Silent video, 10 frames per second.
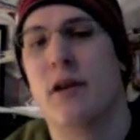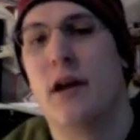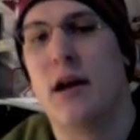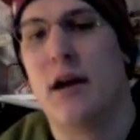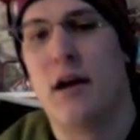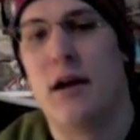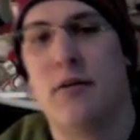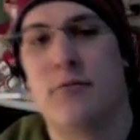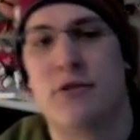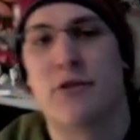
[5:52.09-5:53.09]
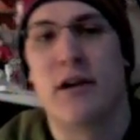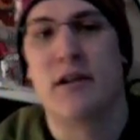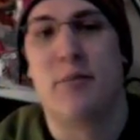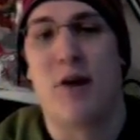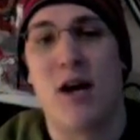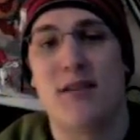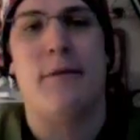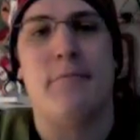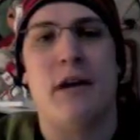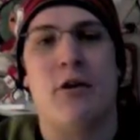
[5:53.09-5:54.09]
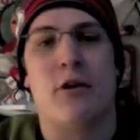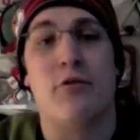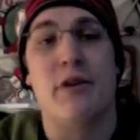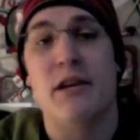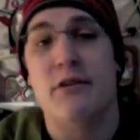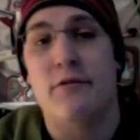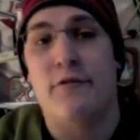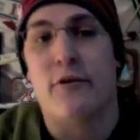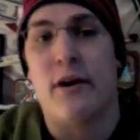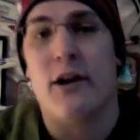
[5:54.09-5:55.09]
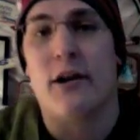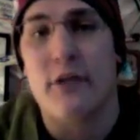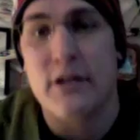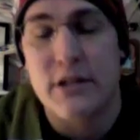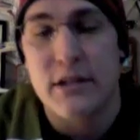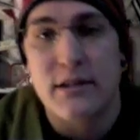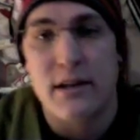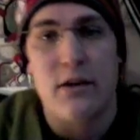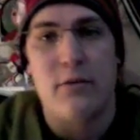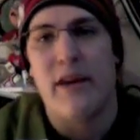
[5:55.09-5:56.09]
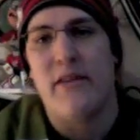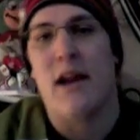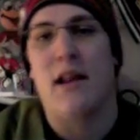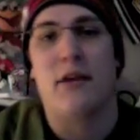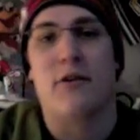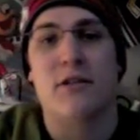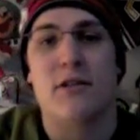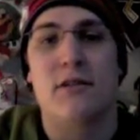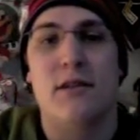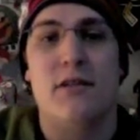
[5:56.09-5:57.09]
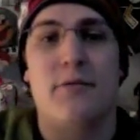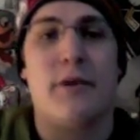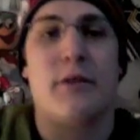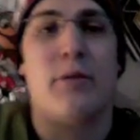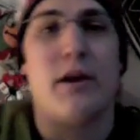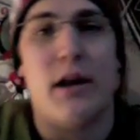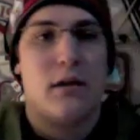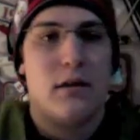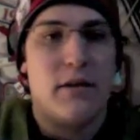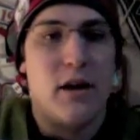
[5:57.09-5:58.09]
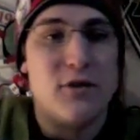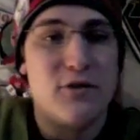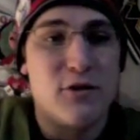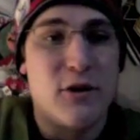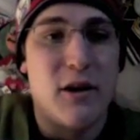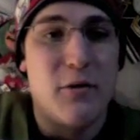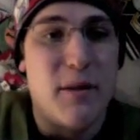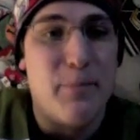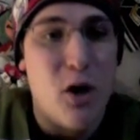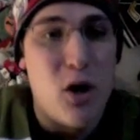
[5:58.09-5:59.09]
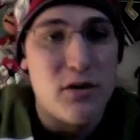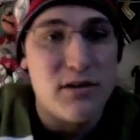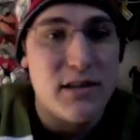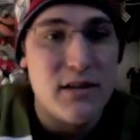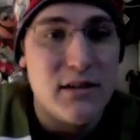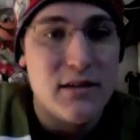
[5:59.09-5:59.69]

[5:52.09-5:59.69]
uh, was traded to Boston. Eric O'Neill for Erik Christensen. I don't mind that. I like Christensen. He's a pretty good player. They also traded away Pahlsson,